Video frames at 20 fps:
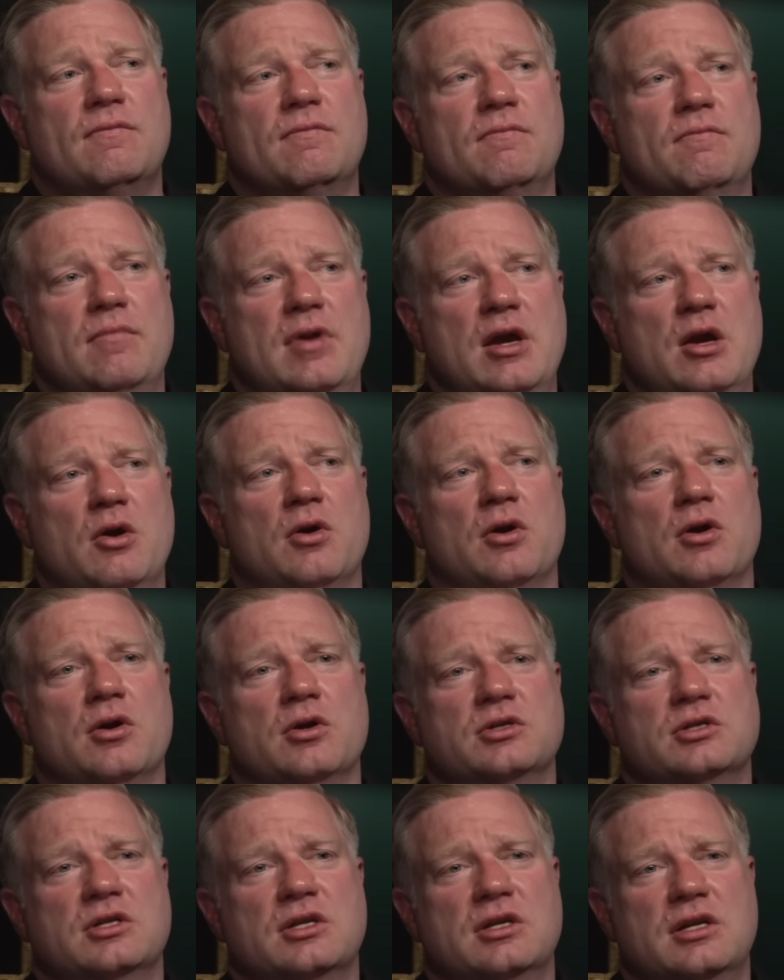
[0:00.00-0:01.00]

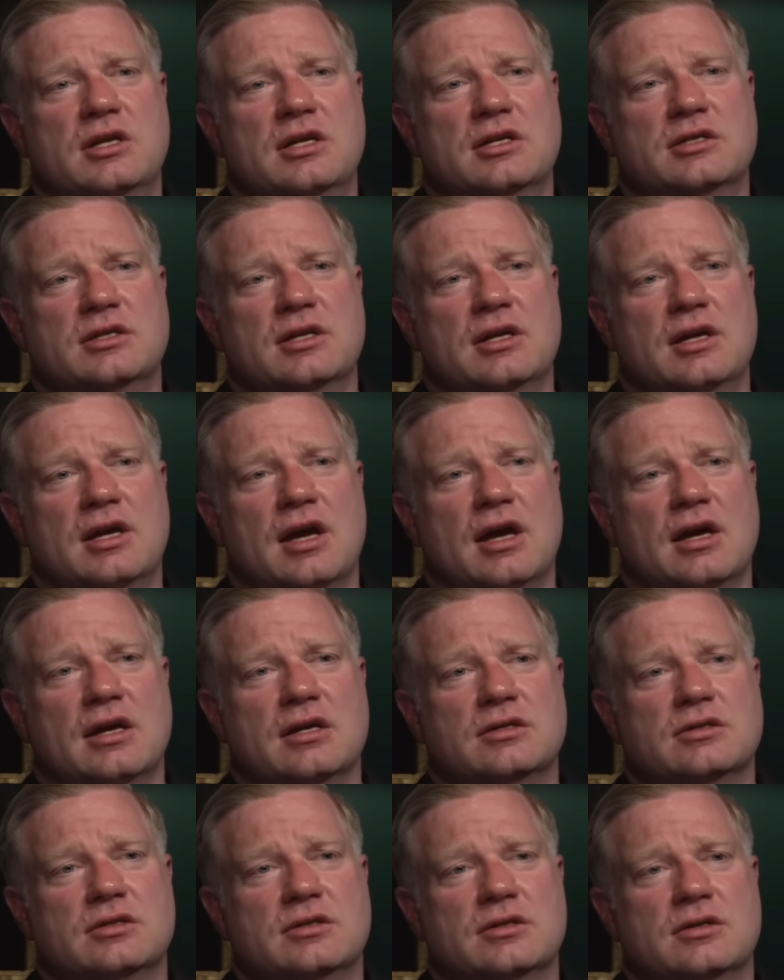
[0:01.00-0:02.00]
mirrors the DC
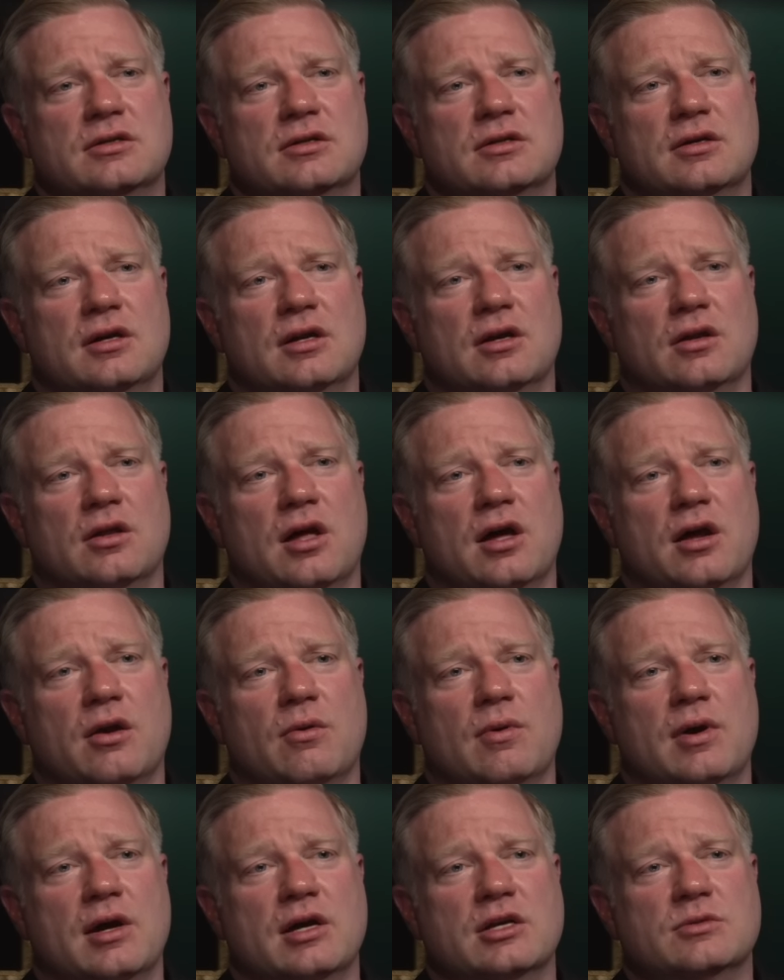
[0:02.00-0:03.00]
case in a lot
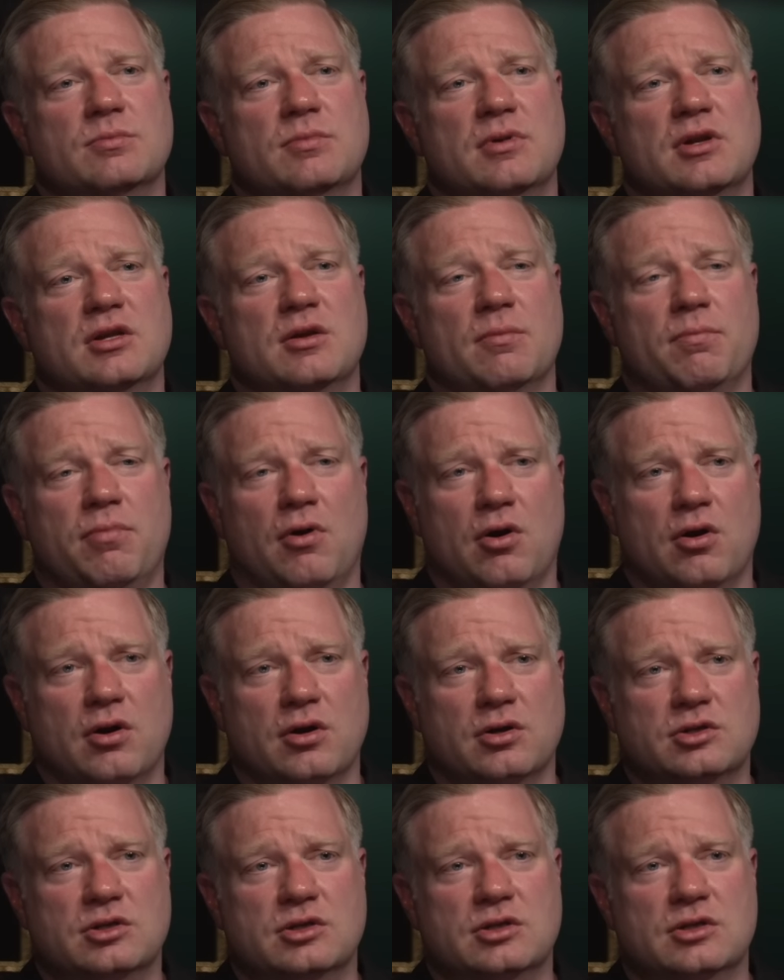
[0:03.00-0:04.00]
of ways, but it
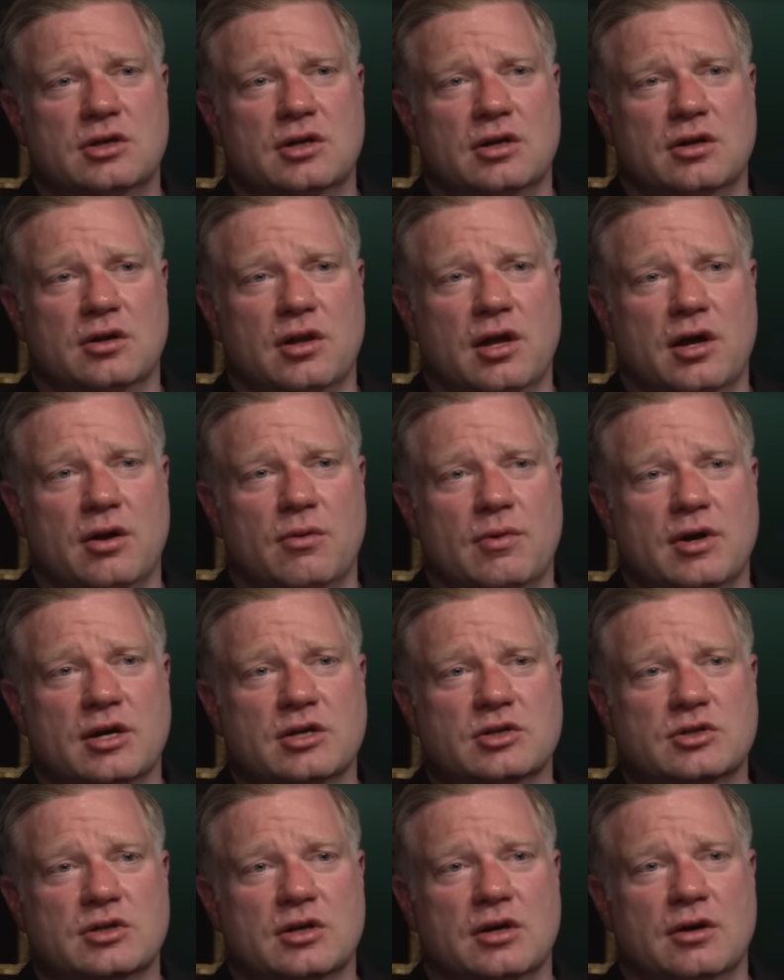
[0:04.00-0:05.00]
departs in a lot of
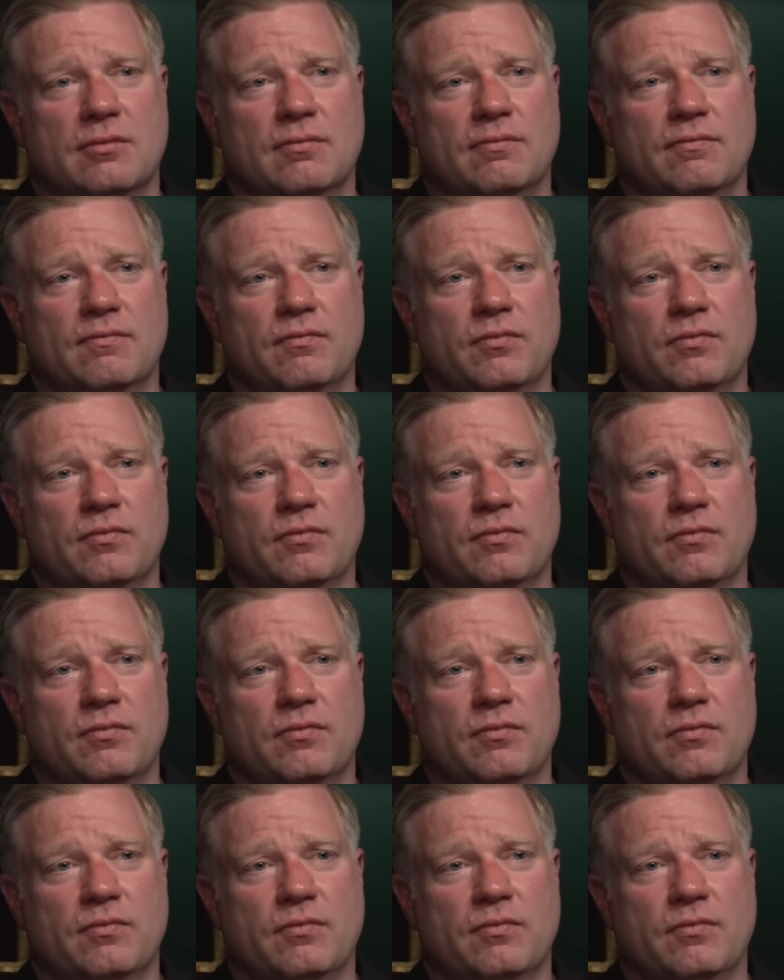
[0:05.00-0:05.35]
ways too.